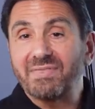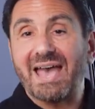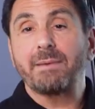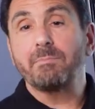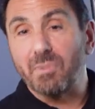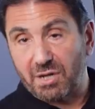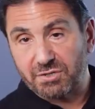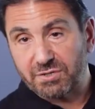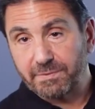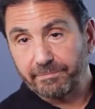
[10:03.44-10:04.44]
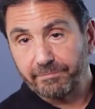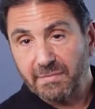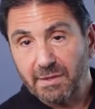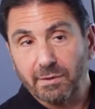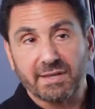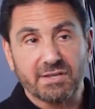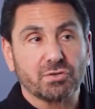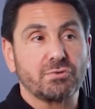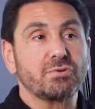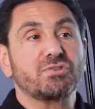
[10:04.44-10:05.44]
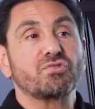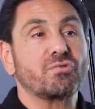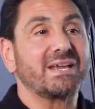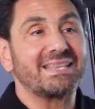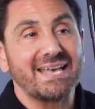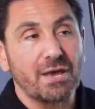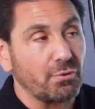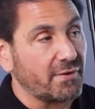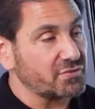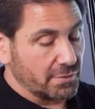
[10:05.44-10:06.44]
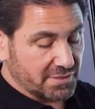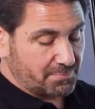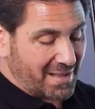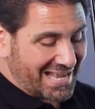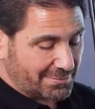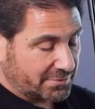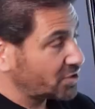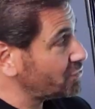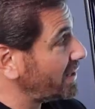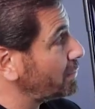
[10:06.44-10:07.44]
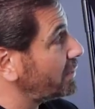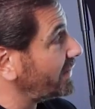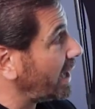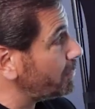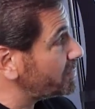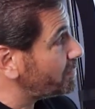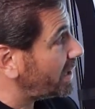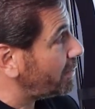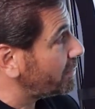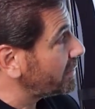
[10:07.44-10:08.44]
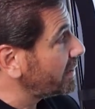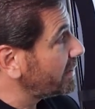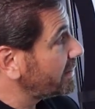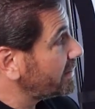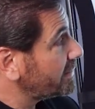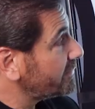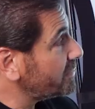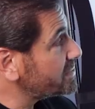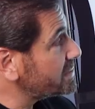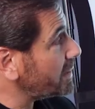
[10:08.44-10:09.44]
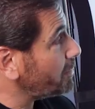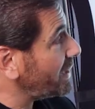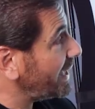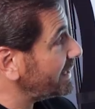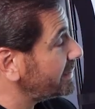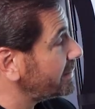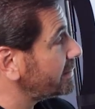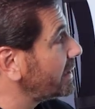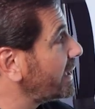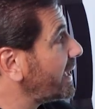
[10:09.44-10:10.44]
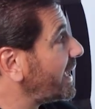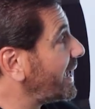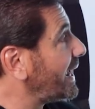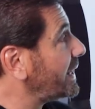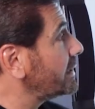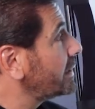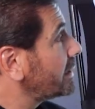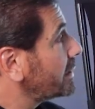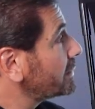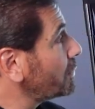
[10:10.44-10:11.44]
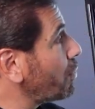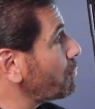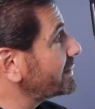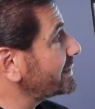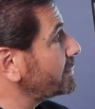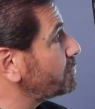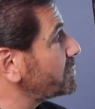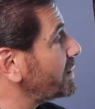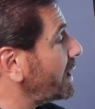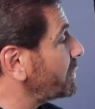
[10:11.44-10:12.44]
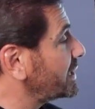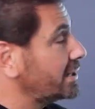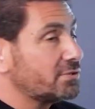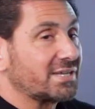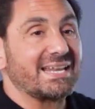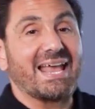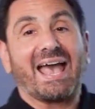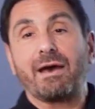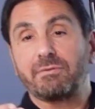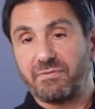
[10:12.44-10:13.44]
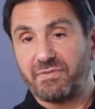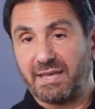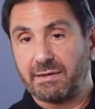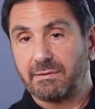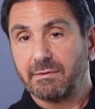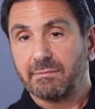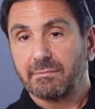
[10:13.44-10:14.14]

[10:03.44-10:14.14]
that much. Okay, so you can trade that off. So it's possible to trade off output power versus a pad here and lowering the input power here to get out of that